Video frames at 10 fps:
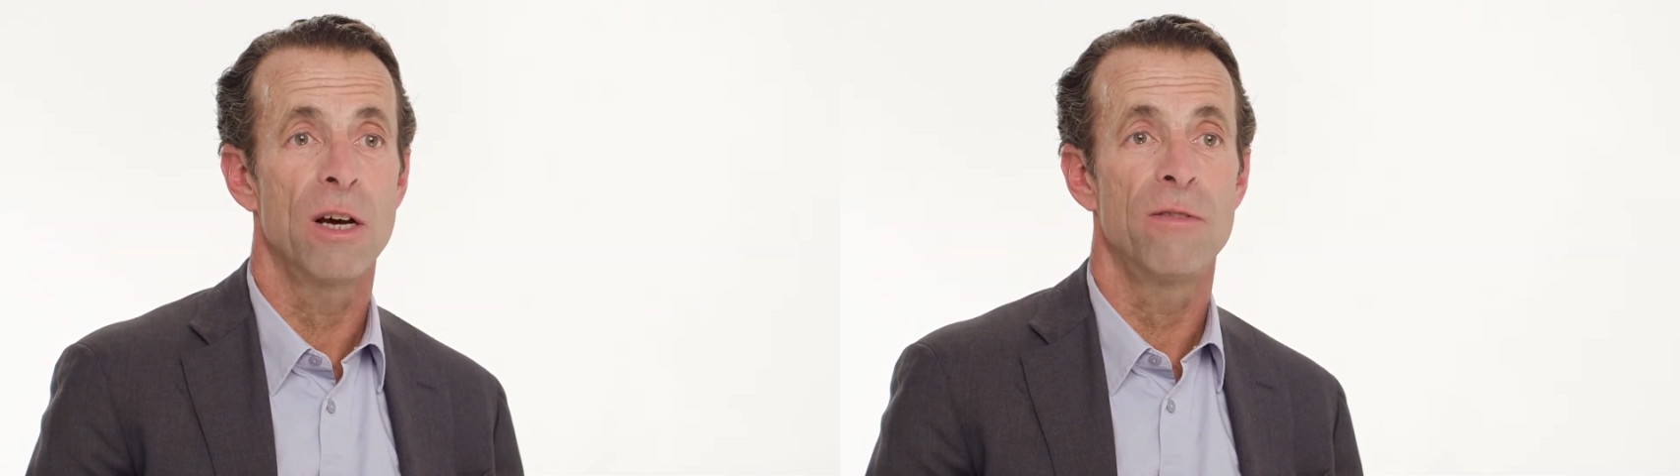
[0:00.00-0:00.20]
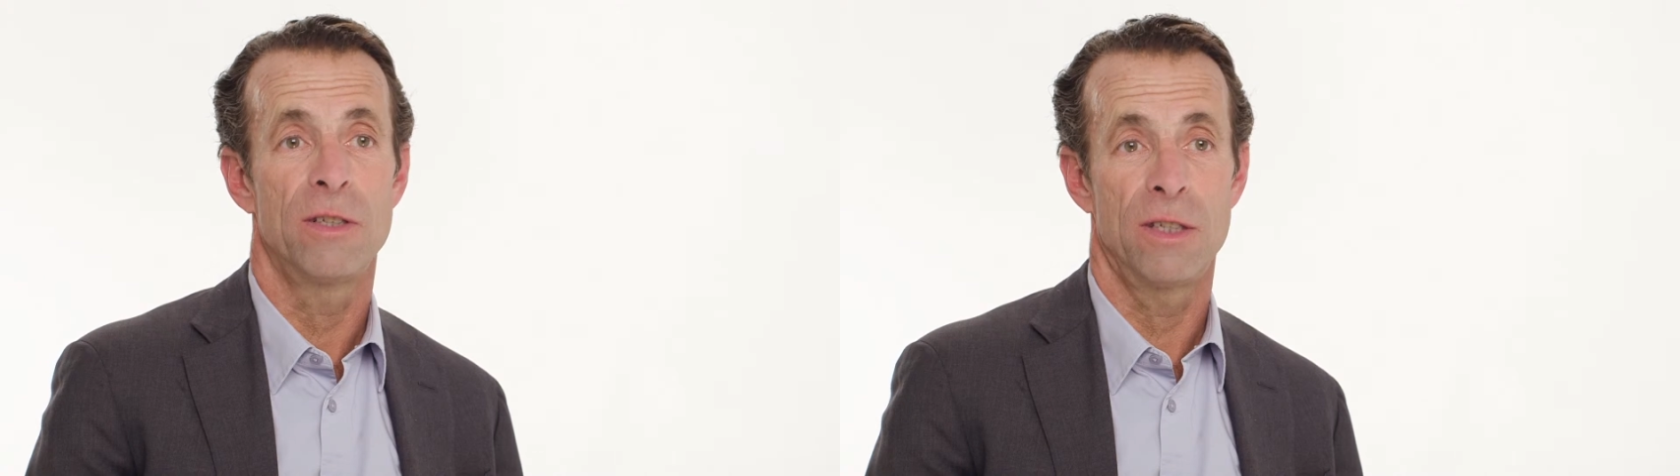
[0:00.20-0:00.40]

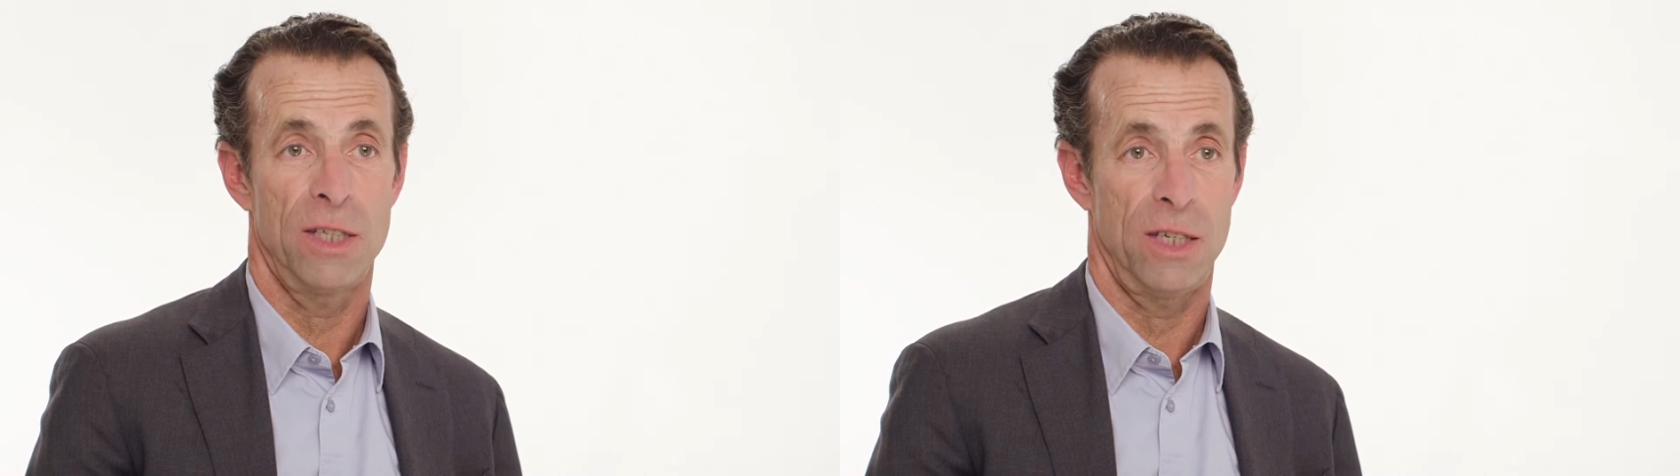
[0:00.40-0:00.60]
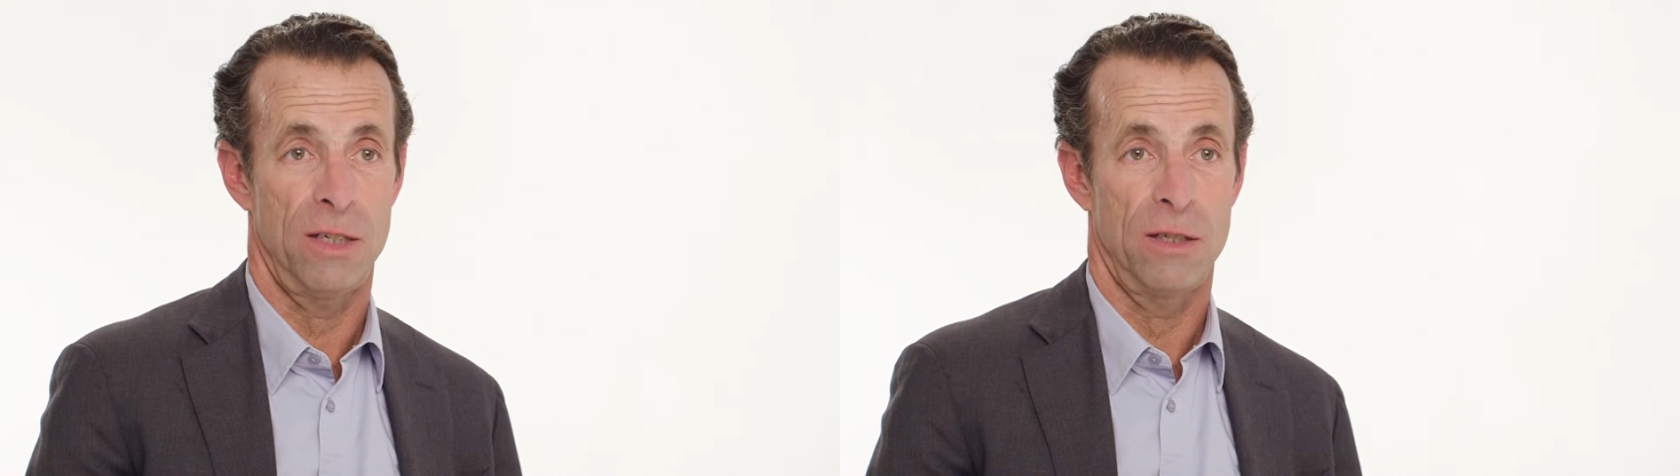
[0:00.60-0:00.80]
of a
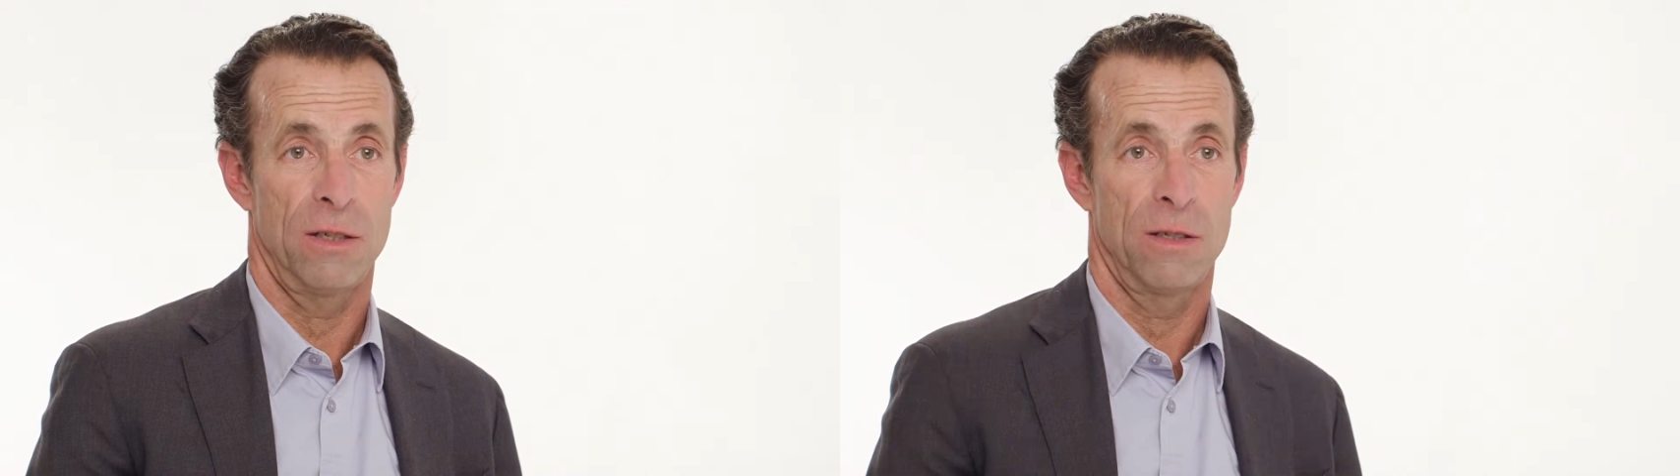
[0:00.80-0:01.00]
disease.